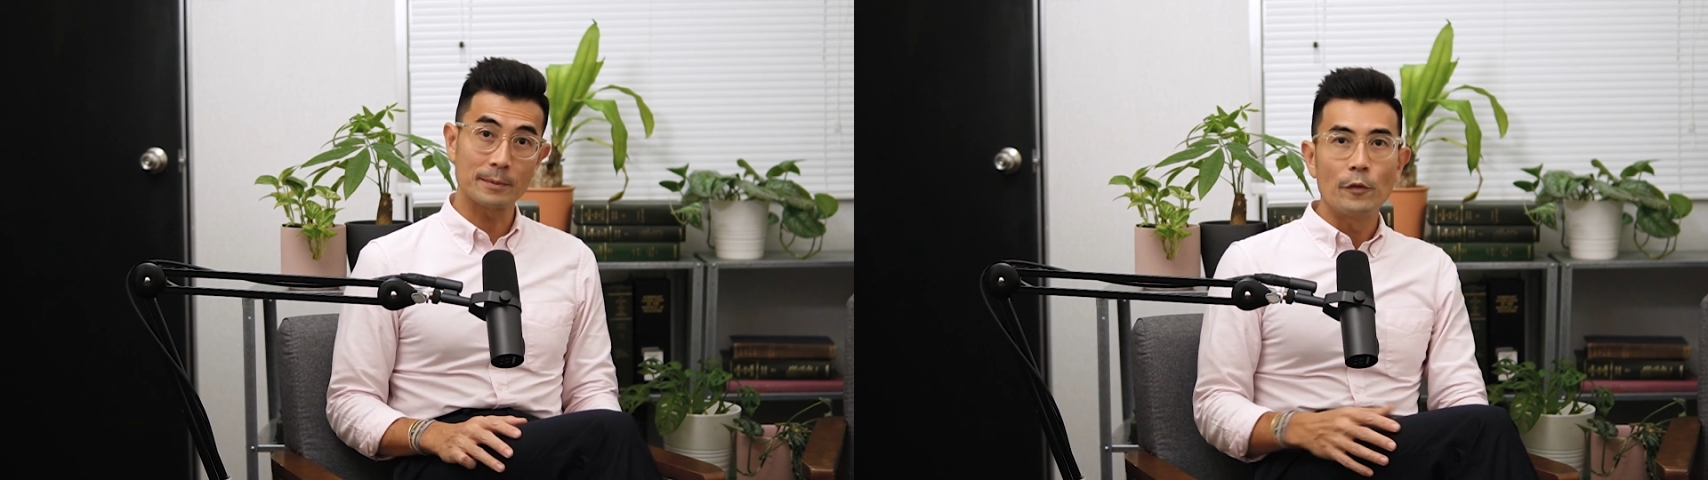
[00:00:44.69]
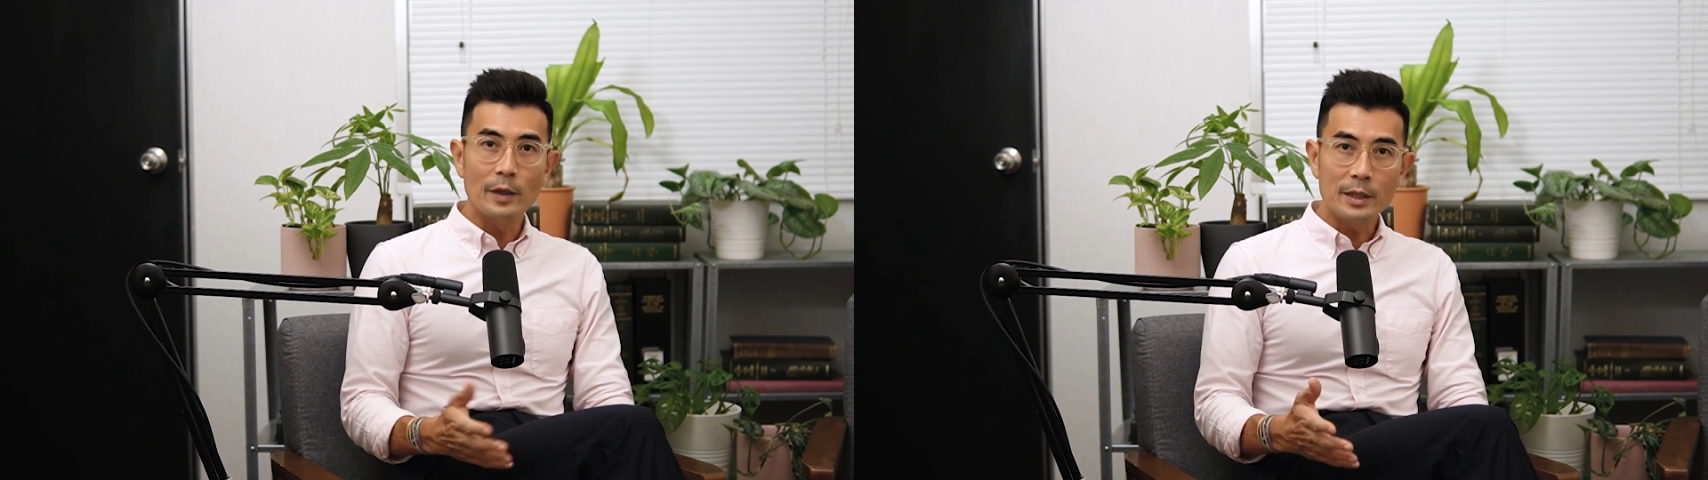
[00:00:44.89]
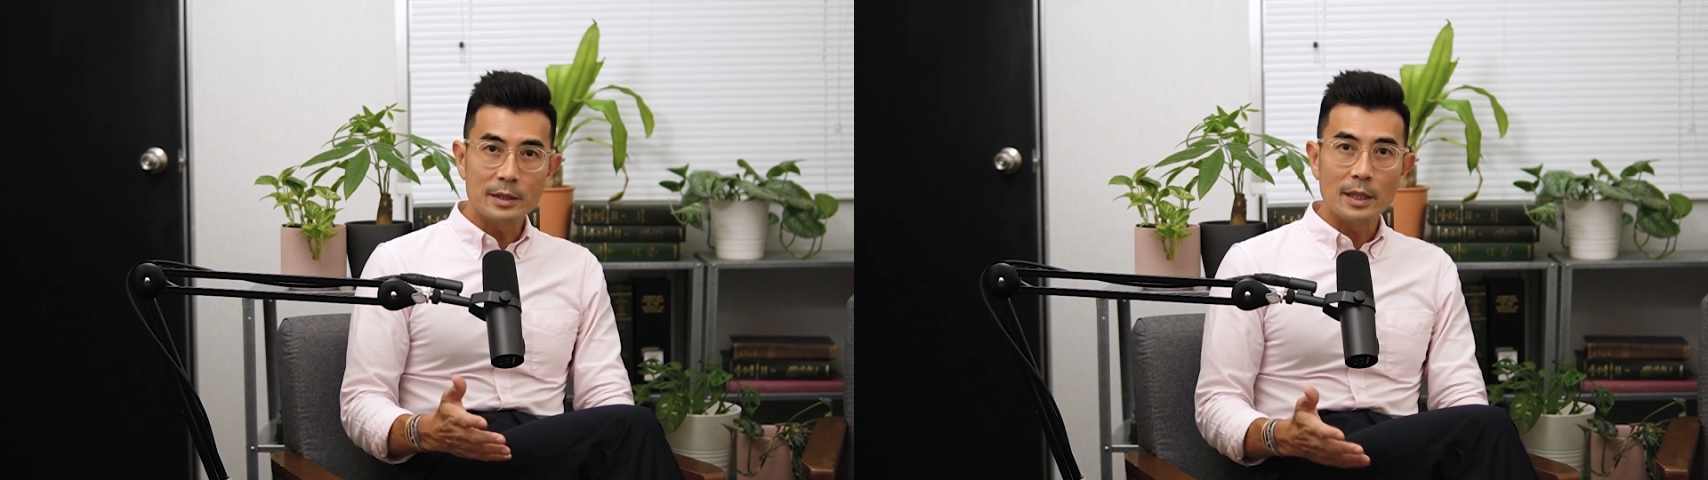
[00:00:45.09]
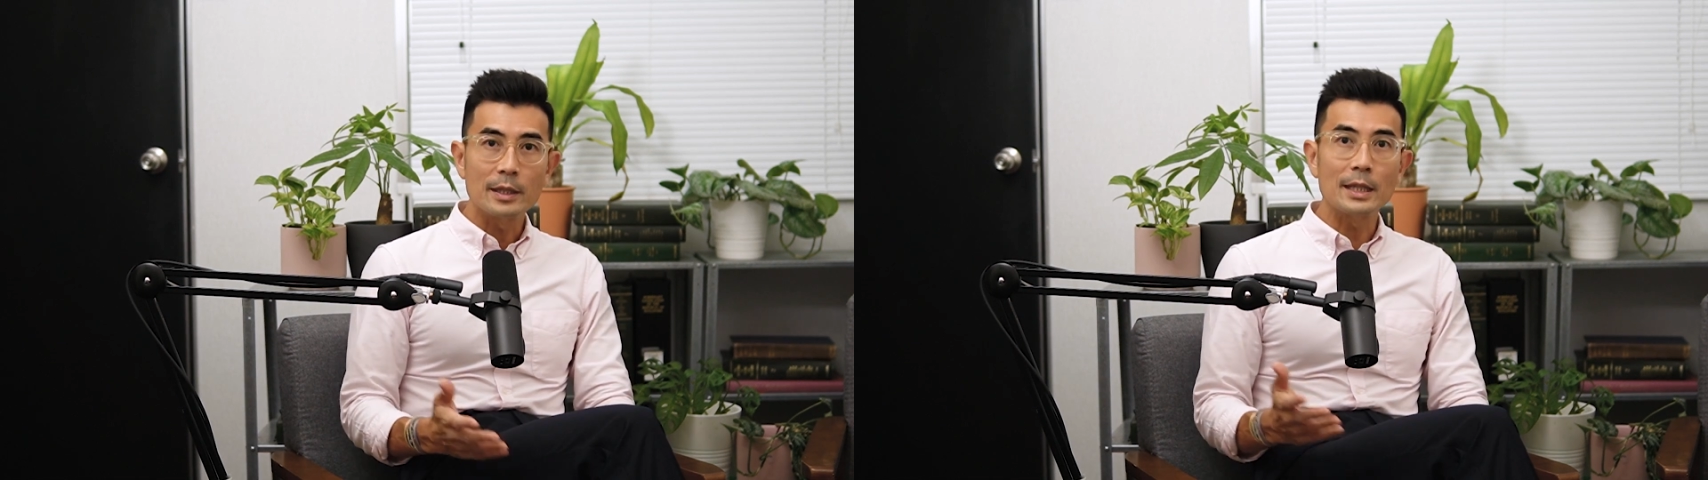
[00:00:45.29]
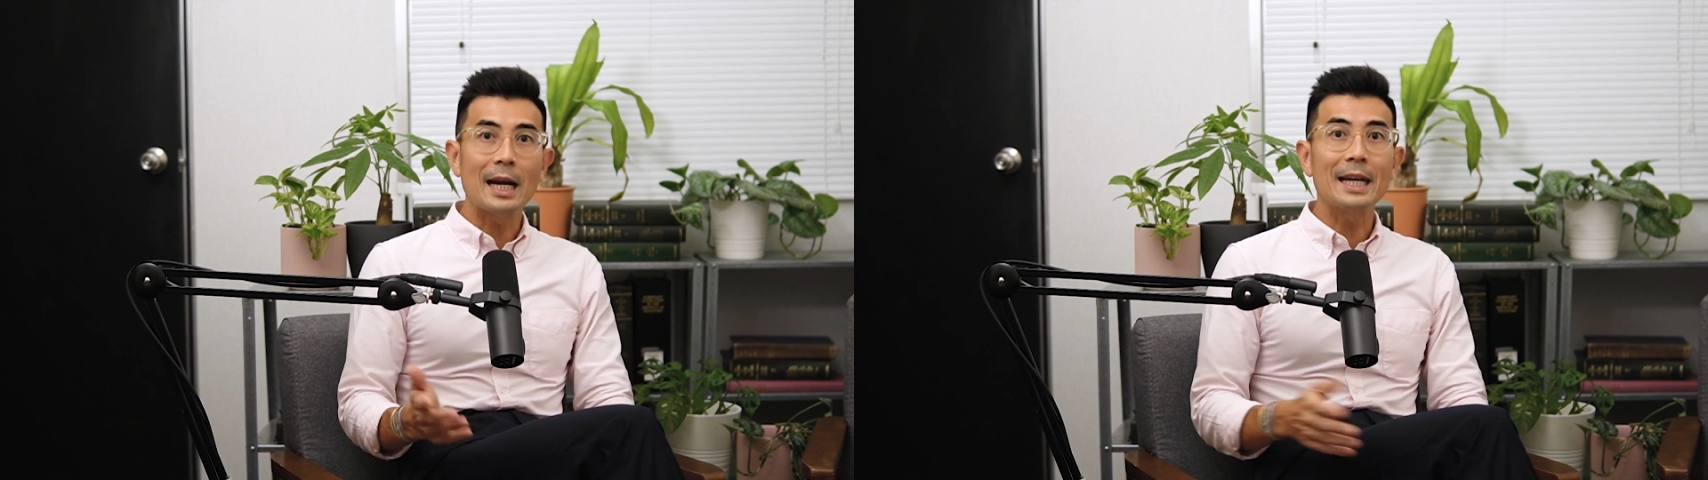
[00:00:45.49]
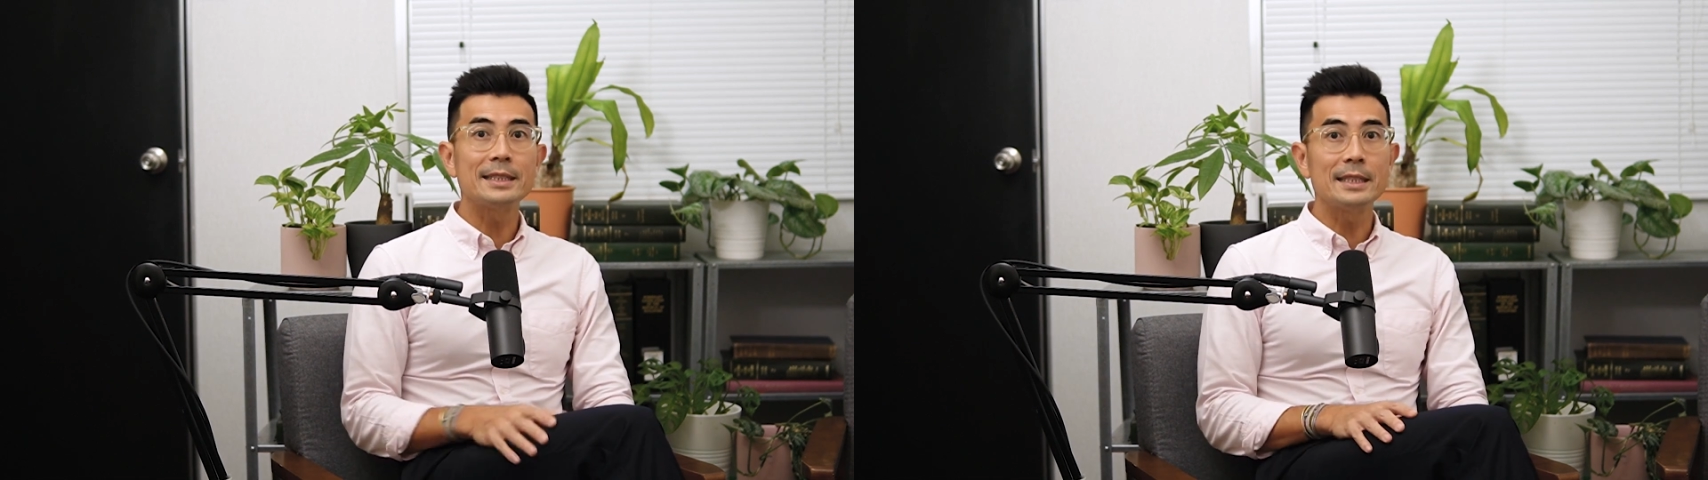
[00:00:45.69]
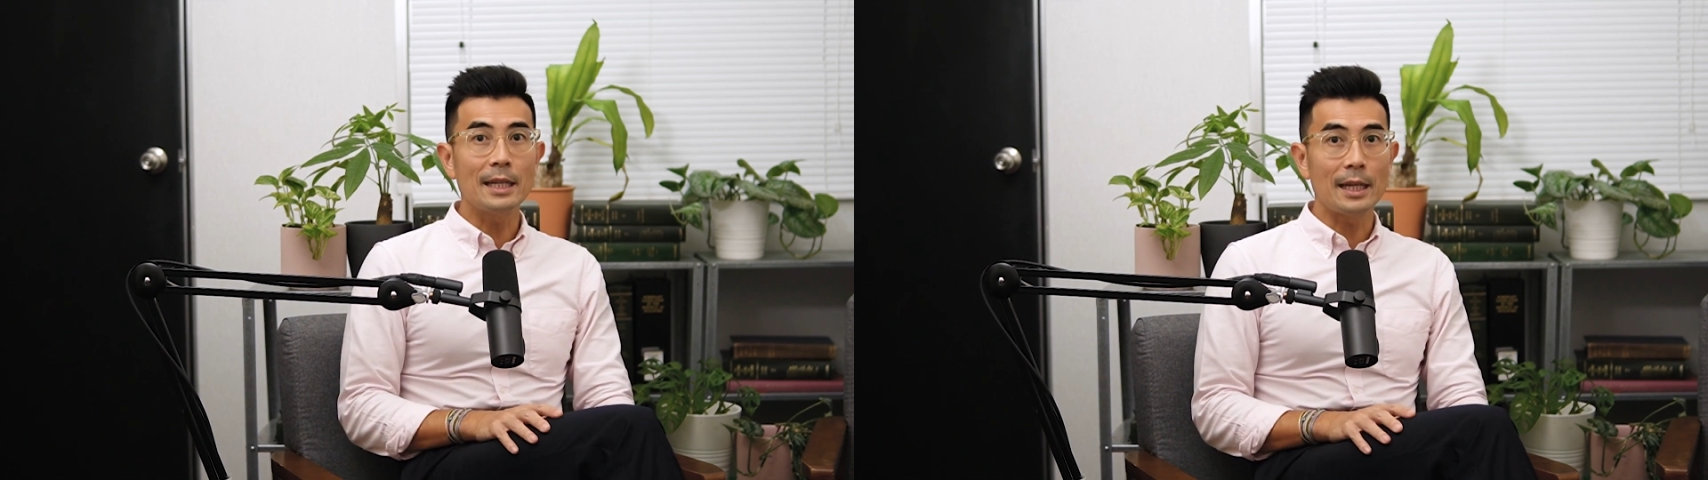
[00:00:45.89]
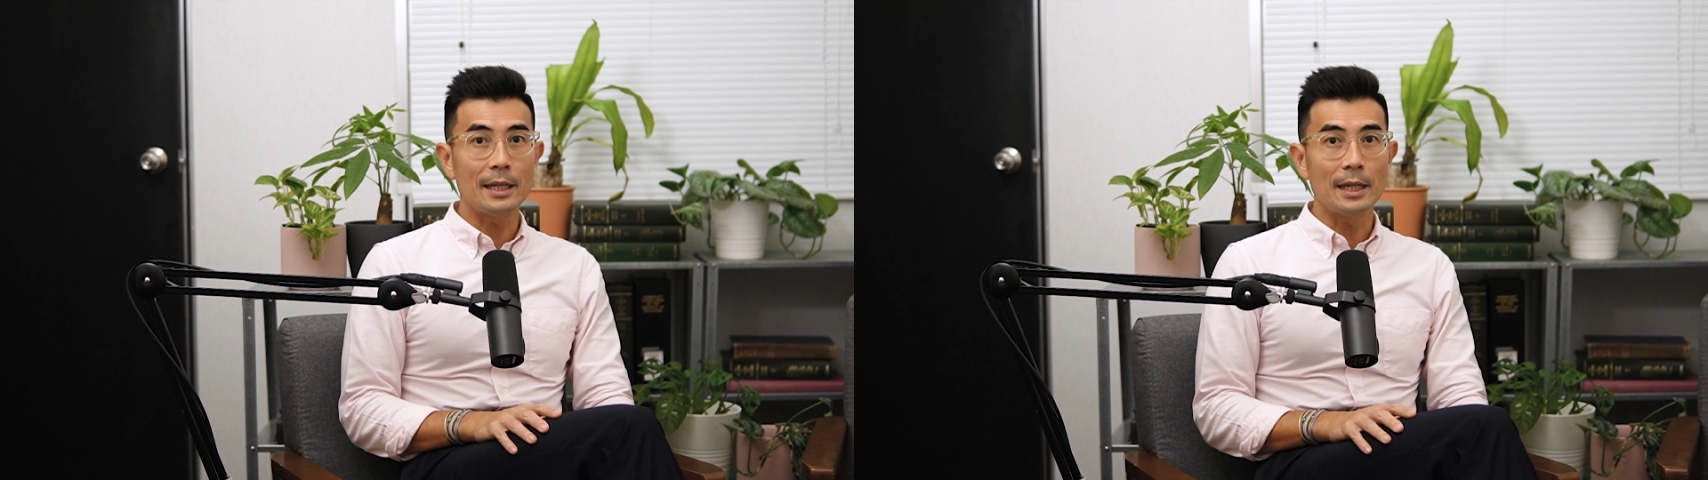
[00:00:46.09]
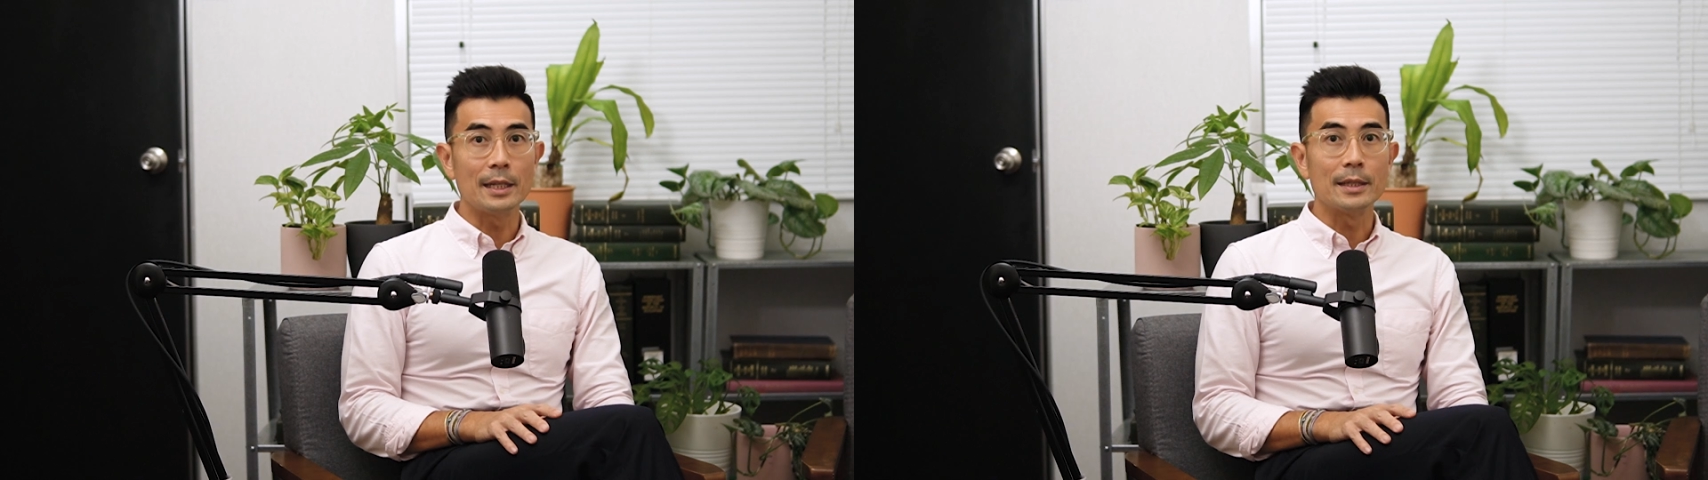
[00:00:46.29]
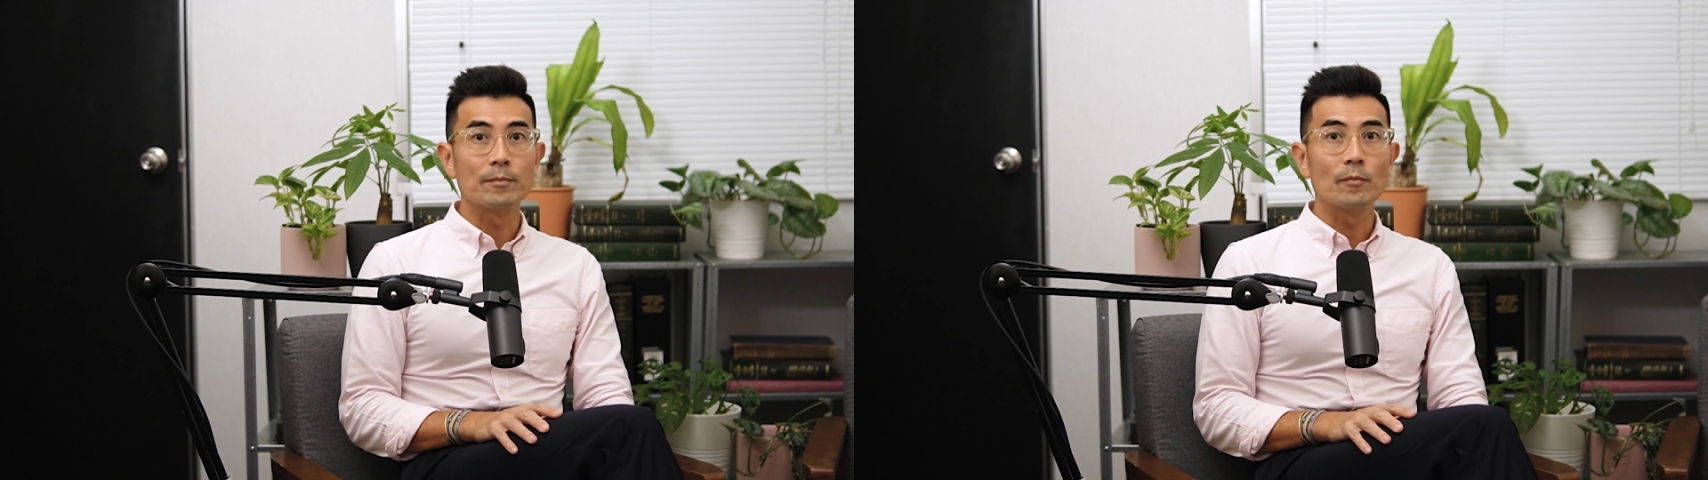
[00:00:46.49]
First, the ICAA.